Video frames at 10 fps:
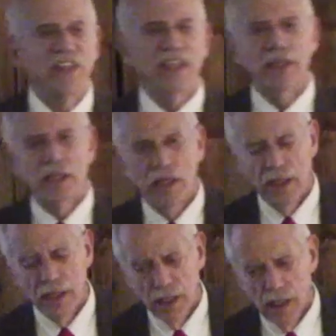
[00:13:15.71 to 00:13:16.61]
the
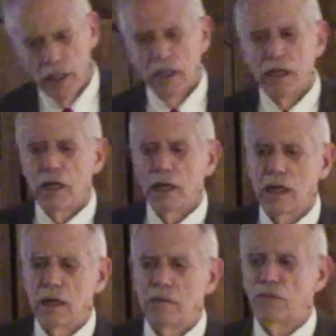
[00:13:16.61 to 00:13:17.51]

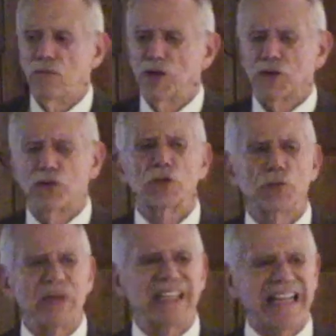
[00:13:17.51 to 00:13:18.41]
uh,
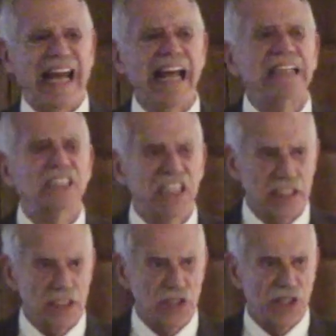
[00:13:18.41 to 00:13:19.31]
recruitment
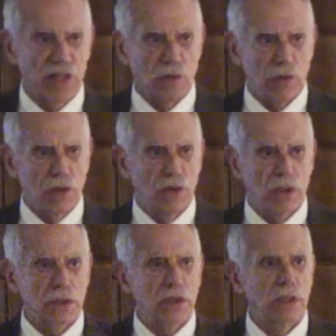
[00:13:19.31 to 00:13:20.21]
cantons, they were
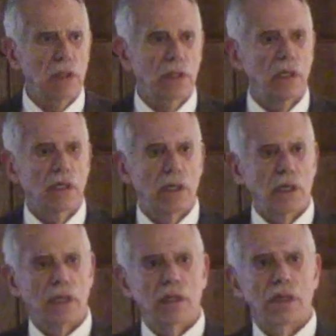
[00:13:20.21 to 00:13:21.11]
called,
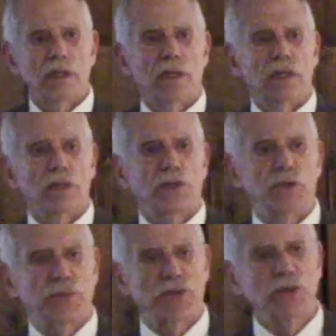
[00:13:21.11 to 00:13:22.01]
to
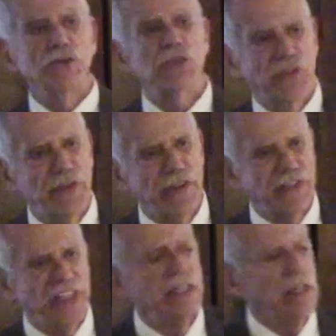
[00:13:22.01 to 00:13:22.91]
produce
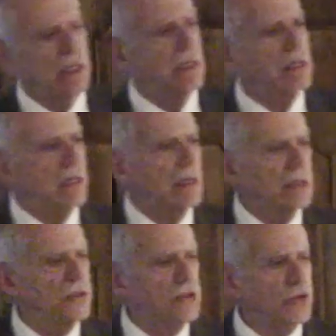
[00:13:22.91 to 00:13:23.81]
50
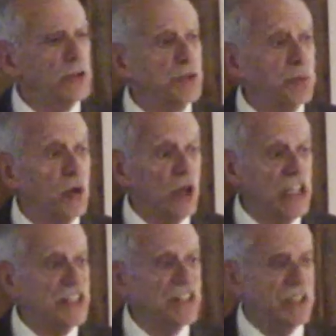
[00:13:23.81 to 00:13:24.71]
Jewish
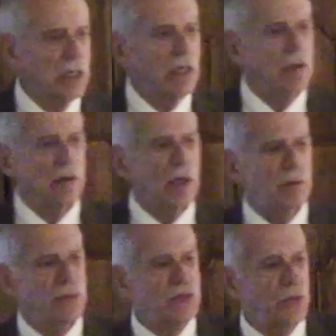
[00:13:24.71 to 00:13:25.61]
boys
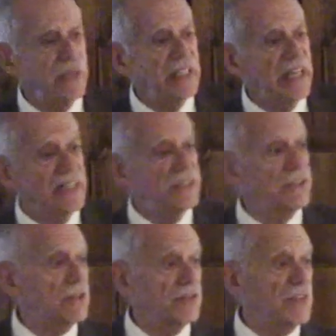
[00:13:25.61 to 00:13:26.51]
between the
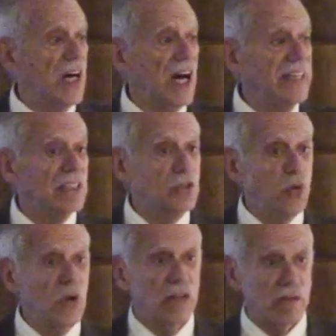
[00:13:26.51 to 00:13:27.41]
ages of 9 and
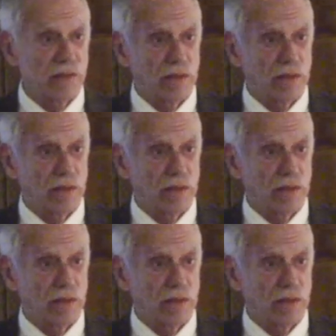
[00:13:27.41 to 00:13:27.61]
12.